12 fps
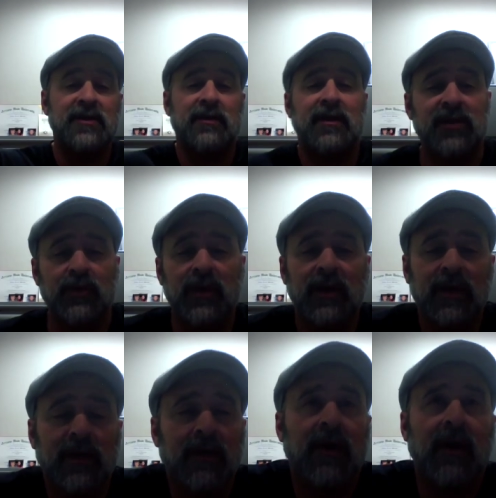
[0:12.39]
So this
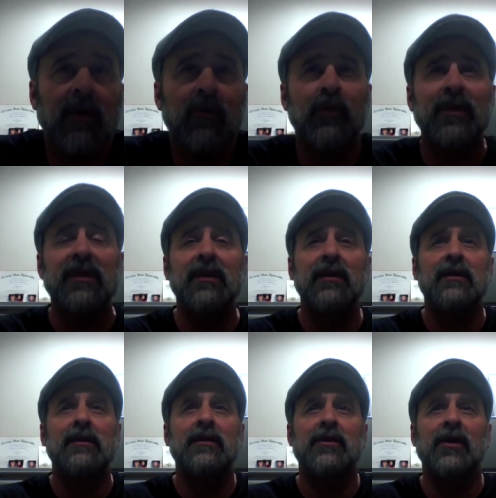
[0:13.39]
week, we'll be
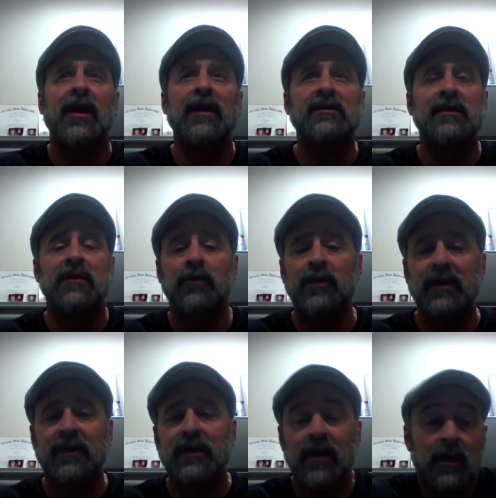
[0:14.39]
interacting
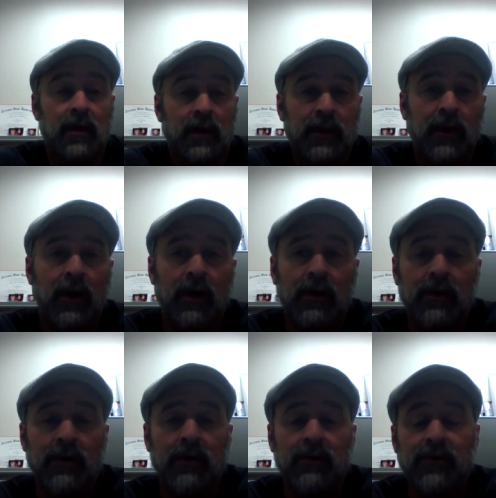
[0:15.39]
with an
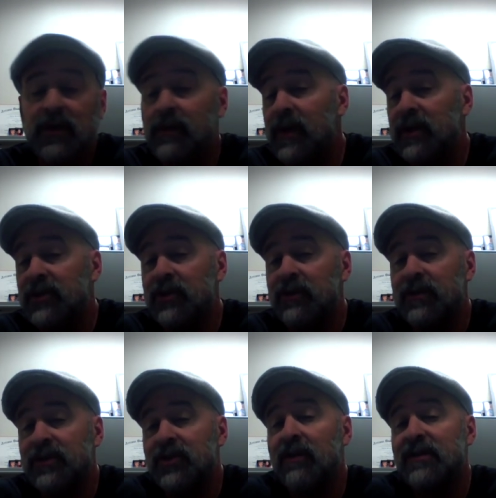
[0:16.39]
article written by
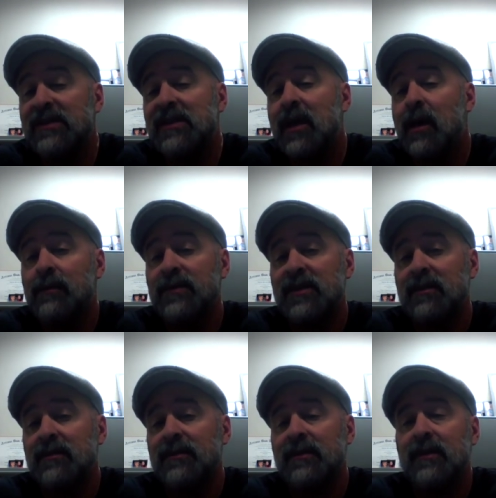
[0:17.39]
Judith Jarvis
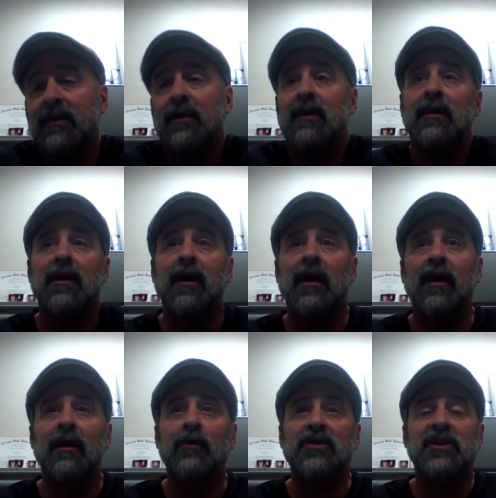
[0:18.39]
Thompson,
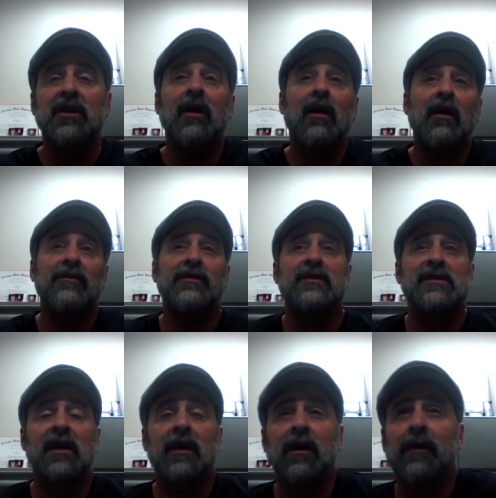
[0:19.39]
where she
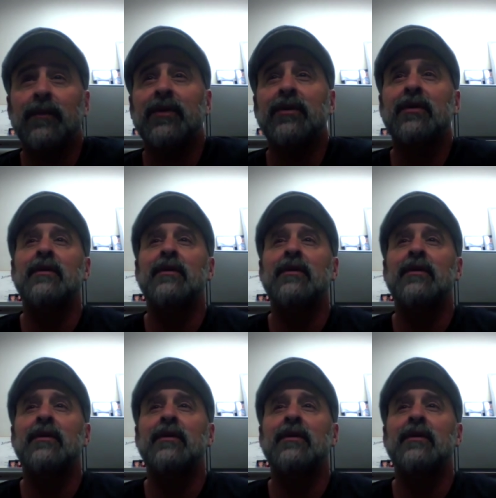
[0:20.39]
offers up